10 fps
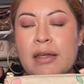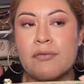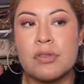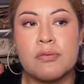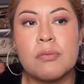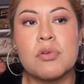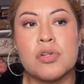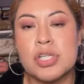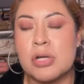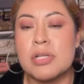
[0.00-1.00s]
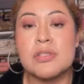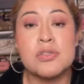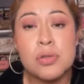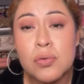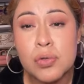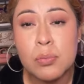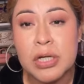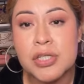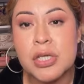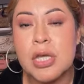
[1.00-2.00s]
everything from coach outlets so so
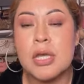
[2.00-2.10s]
much